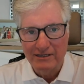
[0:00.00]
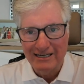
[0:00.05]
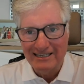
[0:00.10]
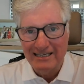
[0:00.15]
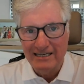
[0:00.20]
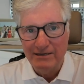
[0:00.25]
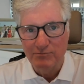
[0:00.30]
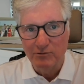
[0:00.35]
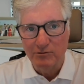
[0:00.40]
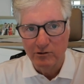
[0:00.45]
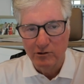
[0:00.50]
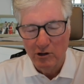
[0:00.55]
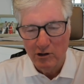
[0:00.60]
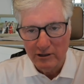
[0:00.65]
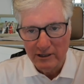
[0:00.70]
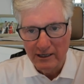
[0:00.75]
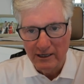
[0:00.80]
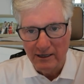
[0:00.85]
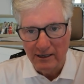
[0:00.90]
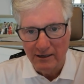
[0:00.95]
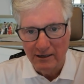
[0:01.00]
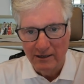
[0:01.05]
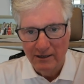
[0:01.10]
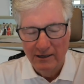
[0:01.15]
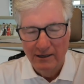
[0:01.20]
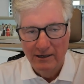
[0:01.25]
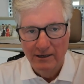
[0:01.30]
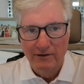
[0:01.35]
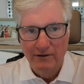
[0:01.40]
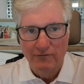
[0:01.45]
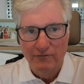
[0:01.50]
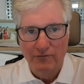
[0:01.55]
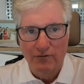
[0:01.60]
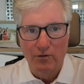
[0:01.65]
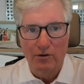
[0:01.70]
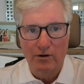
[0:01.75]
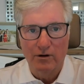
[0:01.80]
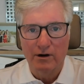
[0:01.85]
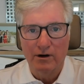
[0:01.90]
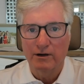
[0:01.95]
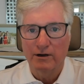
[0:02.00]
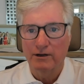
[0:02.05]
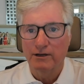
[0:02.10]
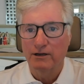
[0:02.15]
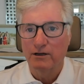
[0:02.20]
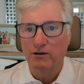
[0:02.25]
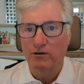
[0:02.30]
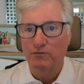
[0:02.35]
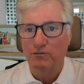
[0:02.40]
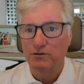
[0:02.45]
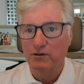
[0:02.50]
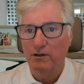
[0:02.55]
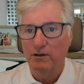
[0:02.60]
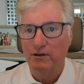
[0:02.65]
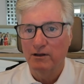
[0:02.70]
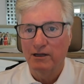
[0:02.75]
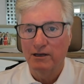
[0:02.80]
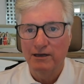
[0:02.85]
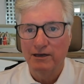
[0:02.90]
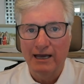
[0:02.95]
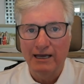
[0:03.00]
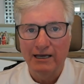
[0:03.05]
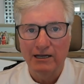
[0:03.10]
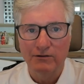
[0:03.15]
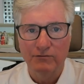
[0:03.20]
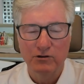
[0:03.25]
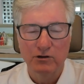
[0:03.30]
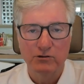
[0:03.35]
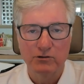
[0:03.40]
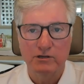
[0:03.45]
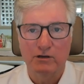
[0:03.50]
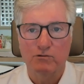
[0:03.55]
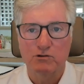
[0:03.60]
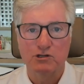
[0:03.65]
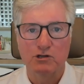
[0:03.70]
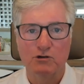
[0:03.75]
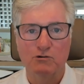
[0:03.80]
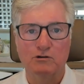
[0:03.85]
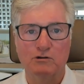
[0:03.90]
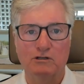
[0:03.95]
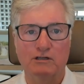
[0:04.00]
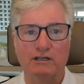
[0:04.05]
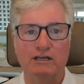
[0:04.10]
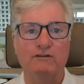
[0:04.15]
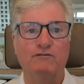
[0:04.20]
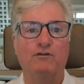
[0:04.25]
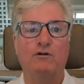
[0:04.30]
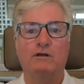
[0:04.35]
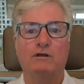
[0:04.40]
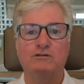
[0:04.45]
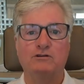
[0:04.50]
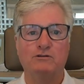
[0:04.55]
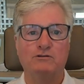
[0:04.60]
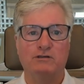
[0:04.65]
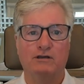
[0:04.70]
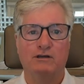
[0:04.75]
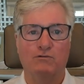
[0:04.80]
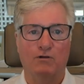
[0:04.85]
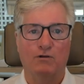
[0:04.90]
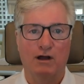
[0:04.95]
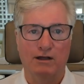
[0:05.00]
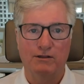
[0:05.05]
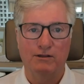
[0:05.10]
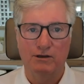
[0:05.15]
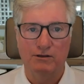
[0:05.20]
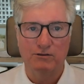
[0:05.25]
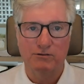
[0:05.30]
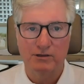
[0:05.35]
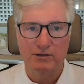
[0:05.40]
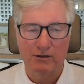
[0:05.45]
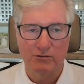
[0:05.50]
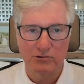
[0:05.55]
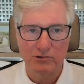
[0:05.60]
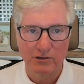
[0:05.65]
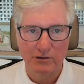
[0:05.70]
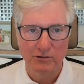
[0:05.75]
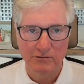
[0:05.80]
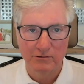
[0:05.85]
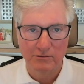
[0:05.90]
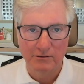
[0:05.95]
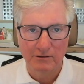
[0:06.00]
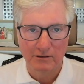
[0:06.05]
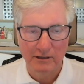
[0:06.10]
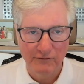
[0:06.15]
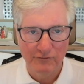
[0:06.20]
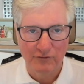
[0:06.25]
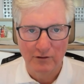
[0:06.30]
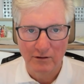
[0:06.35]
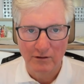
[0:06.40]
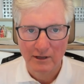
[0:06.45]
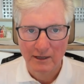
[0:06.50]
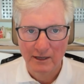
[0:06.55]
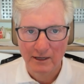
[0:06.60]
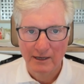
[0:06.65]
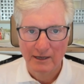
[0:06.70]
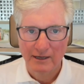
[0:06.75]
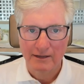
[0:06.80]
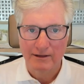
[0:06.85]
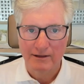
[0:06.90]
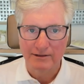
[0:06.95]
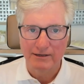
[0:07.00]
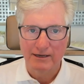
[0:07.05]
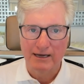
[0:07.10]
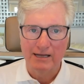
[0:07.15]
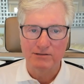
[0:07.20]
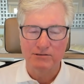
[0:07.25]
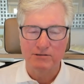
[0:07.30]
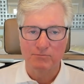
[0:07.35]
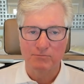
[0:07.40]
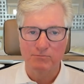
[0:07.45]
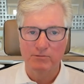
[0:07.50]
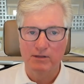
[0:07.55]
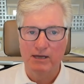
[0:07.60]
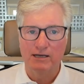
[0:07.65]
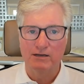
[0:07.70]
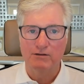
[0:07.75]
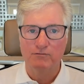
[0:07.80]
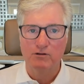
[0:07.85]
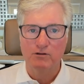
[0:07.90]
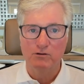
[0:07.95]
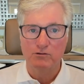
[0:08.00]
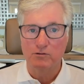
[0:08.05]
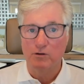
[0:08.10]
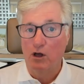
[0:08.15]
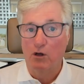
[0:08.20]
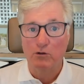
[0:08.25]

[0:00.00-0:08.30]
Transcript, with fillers: that just keep looking for, you know, negative news, they were so gleeful, as you said, Rye, the other day, were so gleeful that they had some negative news.